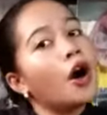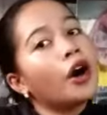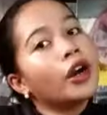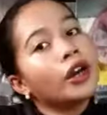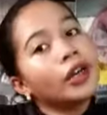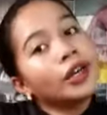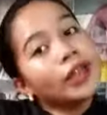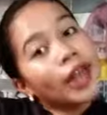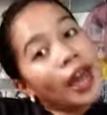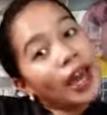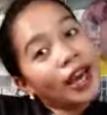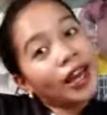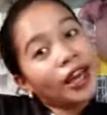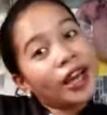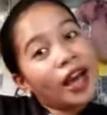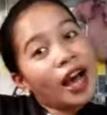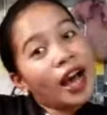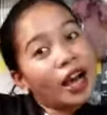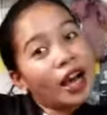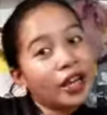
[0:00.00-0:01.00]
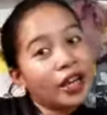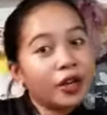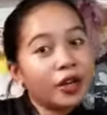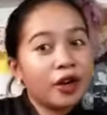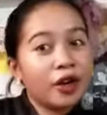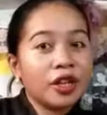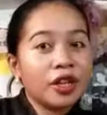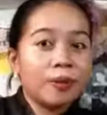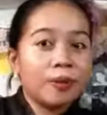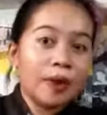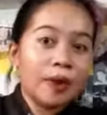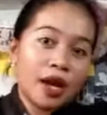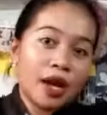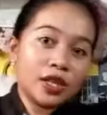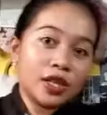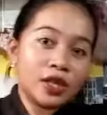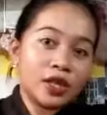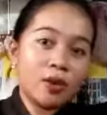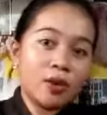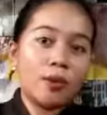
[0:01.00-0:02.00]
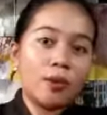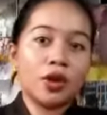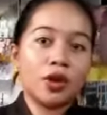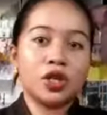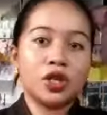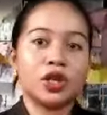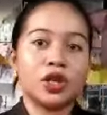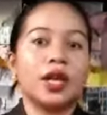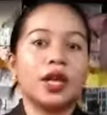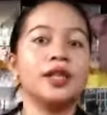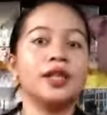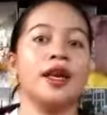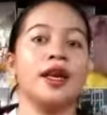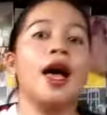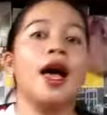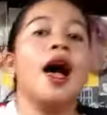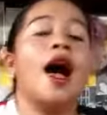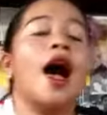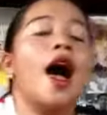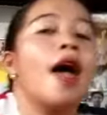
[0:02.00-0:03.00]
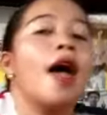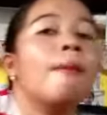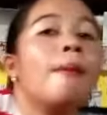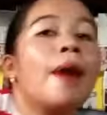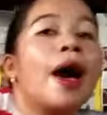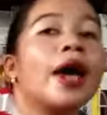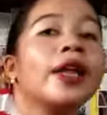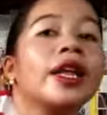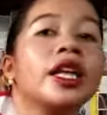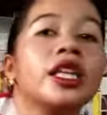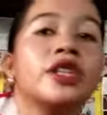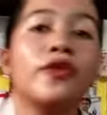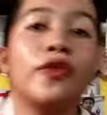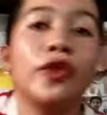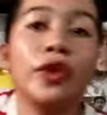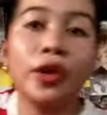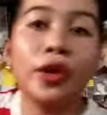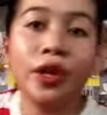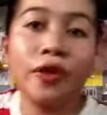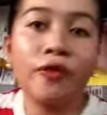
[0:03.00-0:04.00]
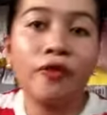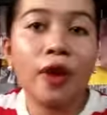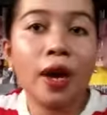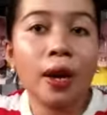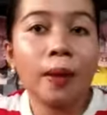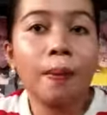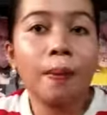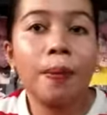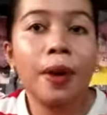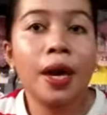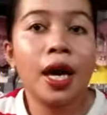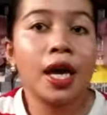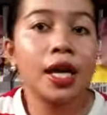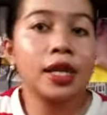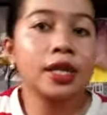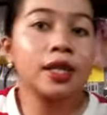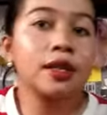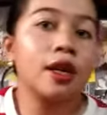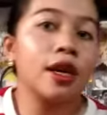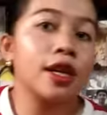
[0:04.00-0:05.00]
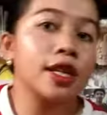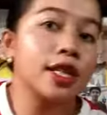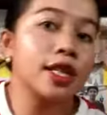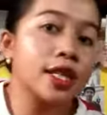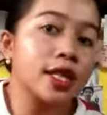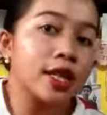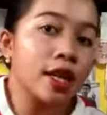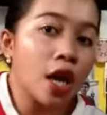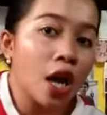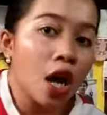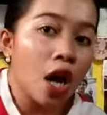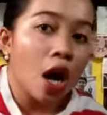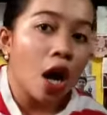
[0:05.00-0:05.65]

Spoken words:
Okay, kaayo, diba? So, mo siya. I buy this for 35 pesos